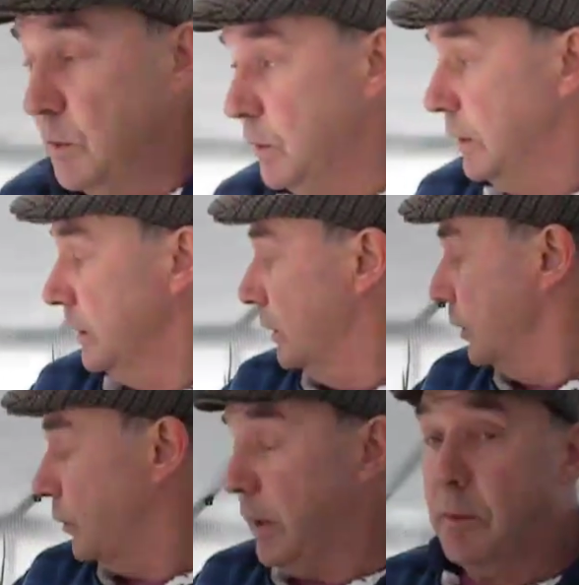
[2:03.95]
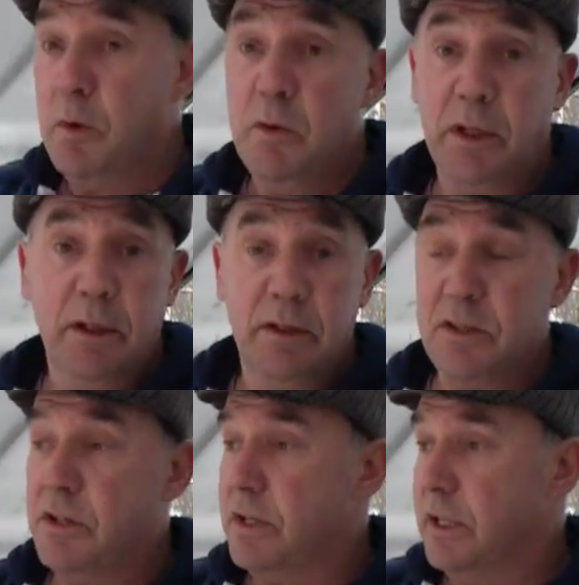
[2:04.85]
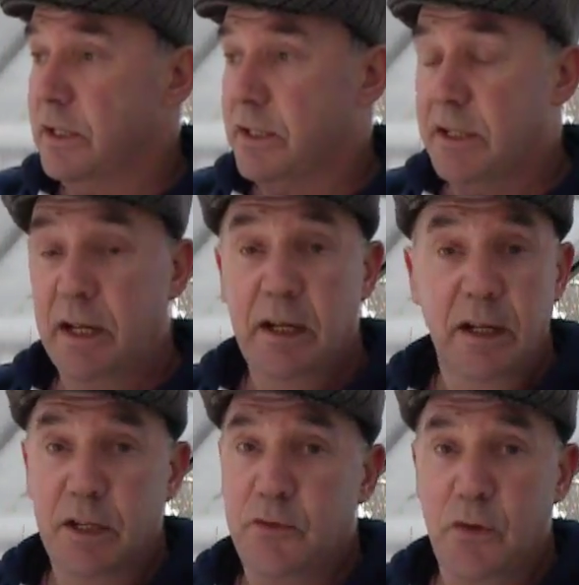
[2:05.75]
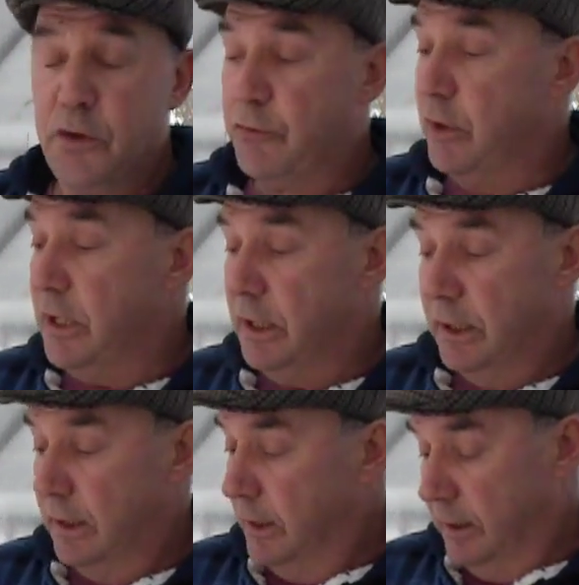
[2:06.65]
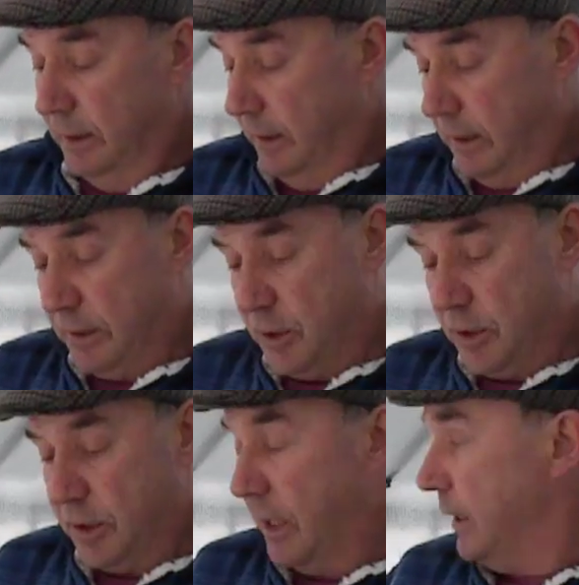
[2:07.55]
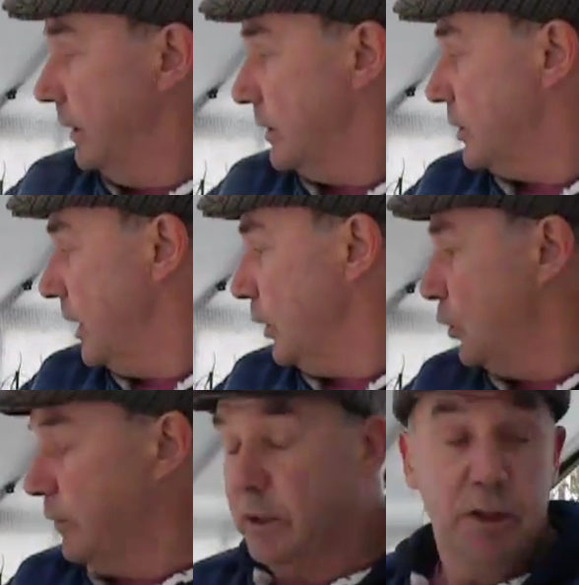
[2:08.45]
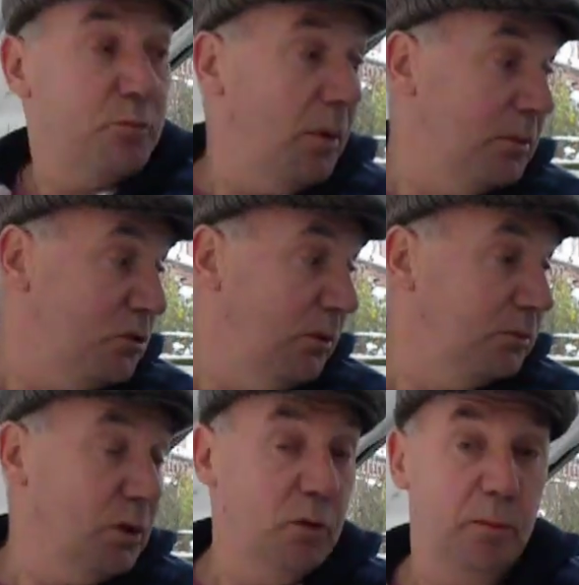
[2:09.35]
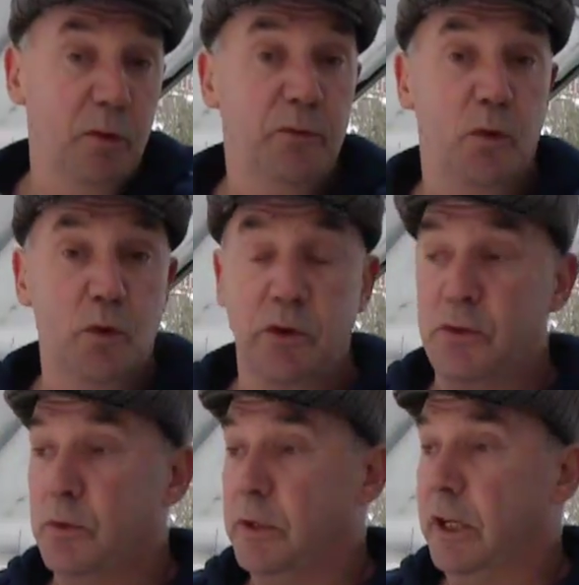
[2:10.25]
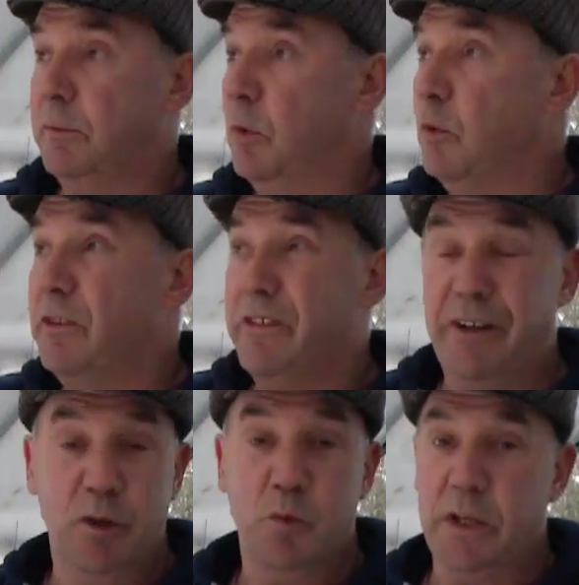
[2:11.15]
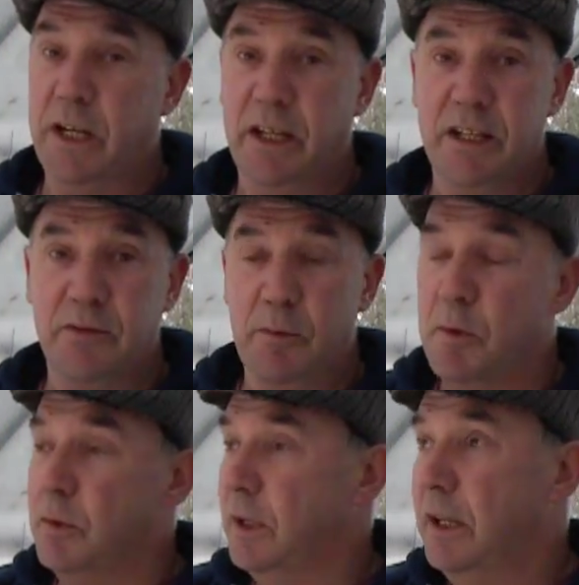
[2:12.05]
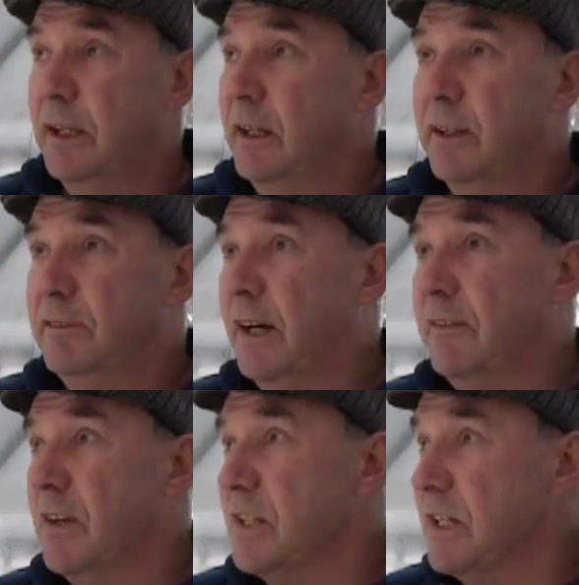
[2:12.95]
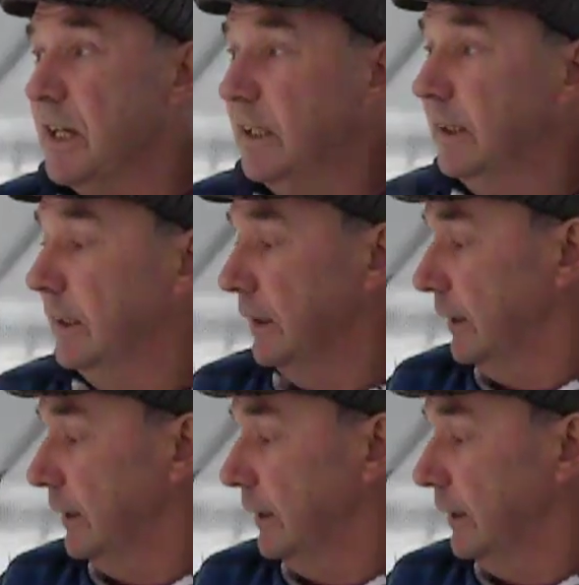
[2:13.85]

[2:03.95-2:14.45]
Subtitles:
So quite happy with that. As I say, it's frost free. It's just it's taken over. It's probably dropping down to about 40 through the night, but we've never had weather like this for about 5 years here.